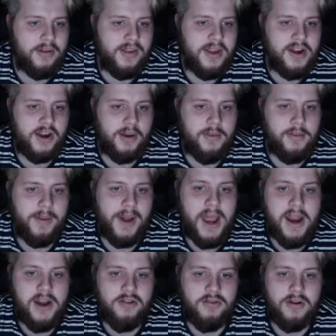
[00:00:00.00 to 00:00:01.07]
Each time you play
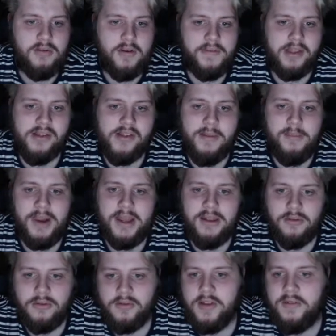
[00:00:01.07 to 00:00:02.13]
a drill rather than simulate,
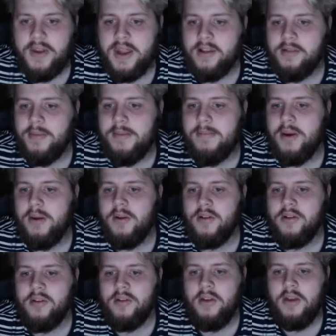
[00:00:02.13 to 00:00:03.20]
you'll receive an XP
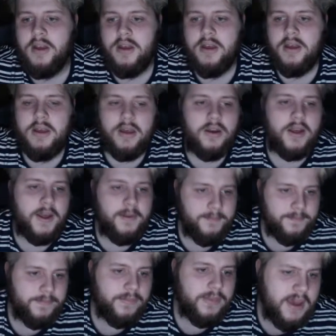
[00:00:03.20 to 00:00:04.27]
bonus. Okay,
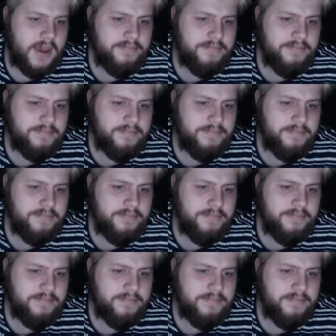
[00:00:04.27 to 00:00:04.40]
yeah.